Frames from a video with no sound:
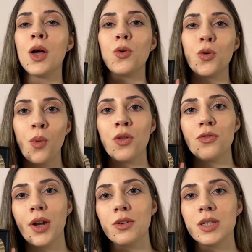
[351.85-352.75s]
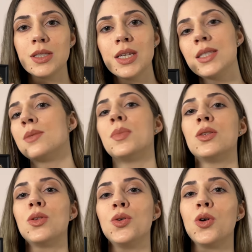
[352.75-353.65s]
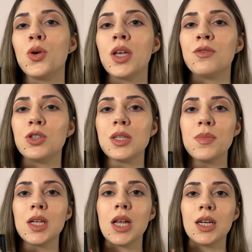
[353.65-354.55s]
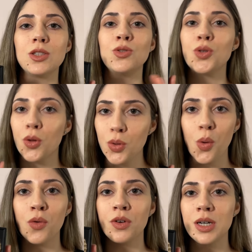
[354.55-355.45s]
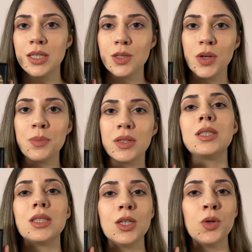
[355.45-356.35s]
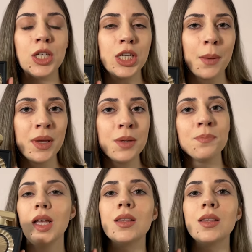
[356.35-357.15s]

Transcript: gourmand fragrances but you're looking for something that is not overly sweet but still yummy,